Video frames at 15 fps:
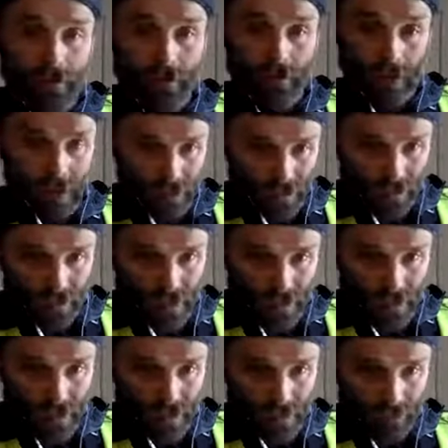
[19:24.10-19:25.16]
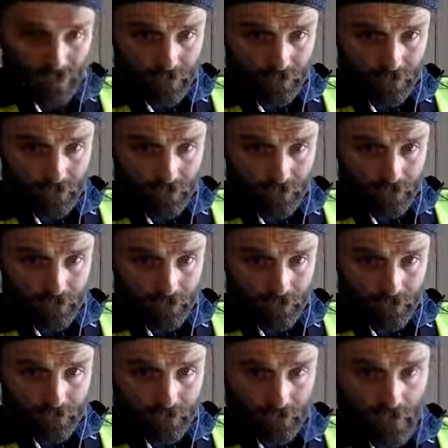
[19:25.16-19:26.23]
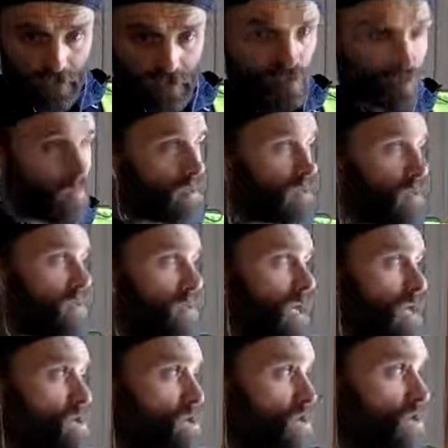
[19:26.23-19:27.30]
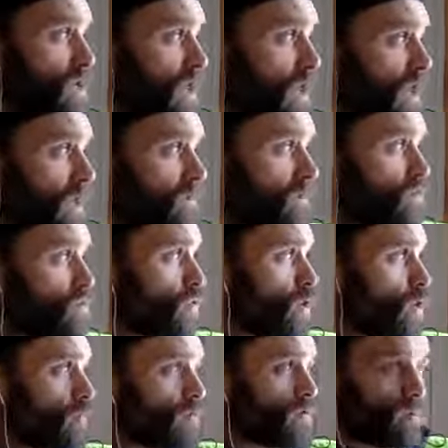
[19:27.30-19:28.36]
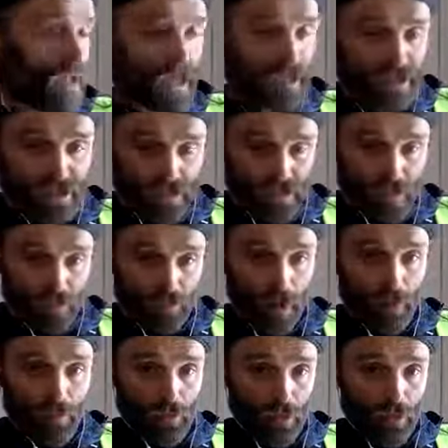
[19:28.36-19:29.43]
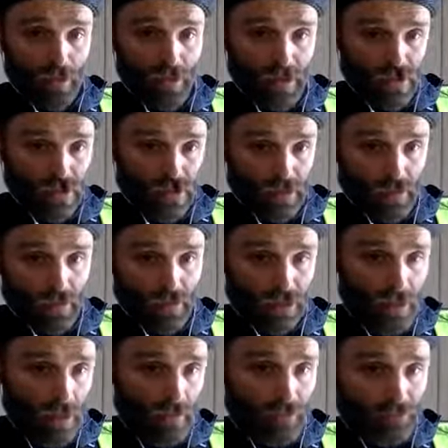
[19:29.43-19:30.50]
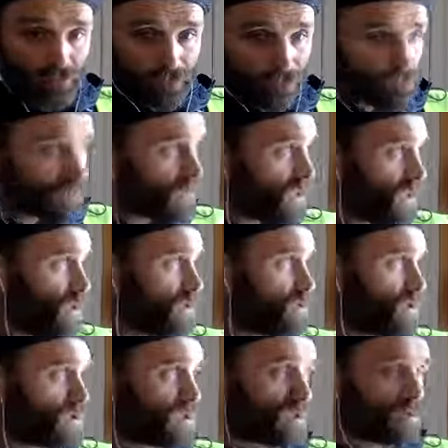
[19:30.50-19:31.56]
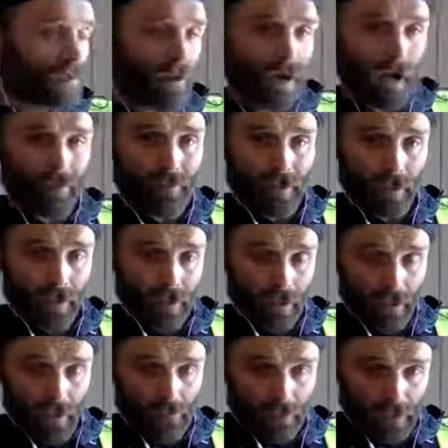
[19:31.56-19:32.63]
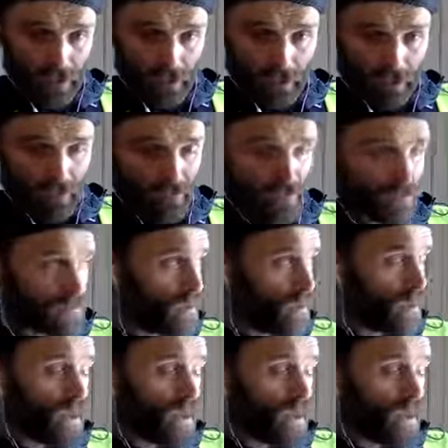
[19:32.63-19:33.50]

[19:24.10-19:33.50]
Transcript: That's what they did. And they went into nations and they took over the place and they said, Right, we're going to build your schools and all. They twisted their arm, an offer they couldn't refuse.